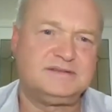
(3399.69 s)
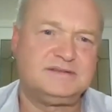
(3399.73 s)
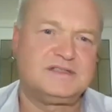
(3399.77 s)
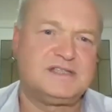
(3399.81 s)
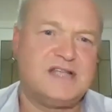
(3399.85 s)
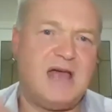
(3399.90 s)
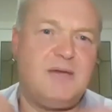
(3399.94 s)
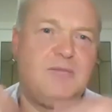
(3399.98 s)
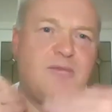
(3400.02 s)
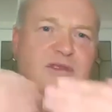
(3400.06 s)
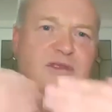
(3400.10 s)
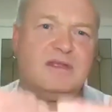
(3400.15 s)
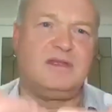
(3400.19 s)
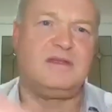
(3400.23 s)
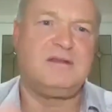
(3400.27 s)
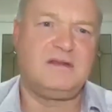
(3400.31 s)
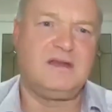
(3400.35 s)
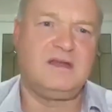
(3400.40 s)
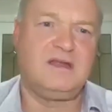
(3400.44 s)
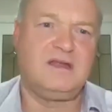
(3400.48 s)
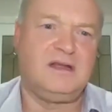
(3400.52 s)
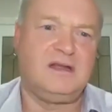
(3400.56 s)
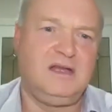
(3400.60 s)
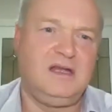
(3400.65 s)
Same with the
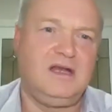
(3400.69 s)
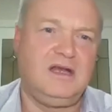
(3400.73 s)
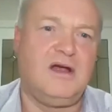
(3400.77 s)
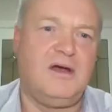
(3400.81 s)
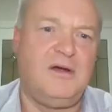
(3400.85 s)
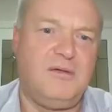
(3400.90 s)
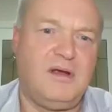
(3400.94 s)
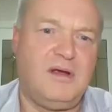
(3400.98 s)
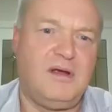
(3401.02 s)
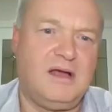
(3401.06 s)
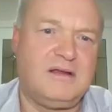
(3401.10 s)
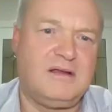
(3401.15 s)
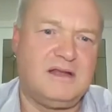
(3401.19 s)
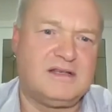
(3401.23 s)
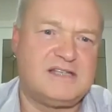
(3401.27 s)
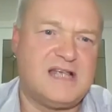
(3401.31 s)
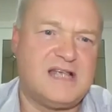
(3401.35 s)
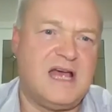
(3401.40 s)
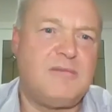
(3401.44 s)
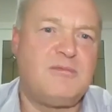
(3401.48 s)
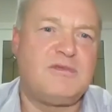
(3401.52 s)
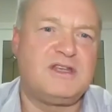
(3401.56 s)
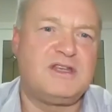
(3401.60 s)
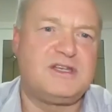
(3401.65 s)

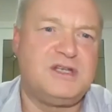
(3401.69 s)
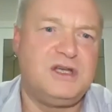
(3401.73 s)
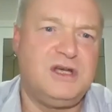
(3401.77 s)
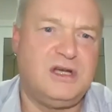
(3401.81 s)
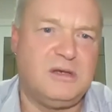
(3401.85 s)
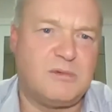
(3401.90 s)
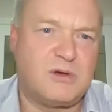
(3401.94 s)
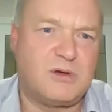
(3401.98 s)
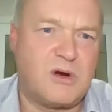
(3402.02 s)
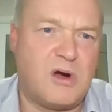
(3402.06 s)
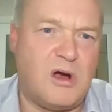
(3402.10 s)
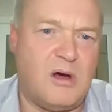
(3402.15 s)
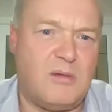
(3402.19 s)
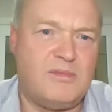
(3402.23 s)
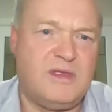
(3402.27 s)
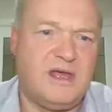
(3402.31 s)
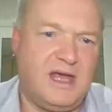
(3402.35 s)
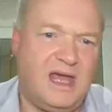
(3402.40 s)
turnip crop.